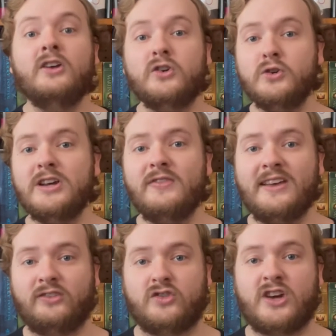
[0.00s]
Due to
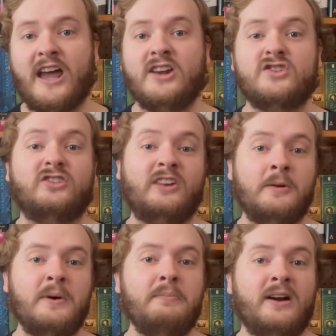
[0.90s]
this change,
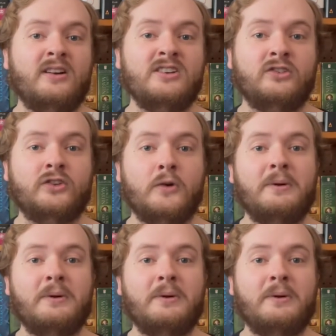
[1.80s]
Cinema Paradiso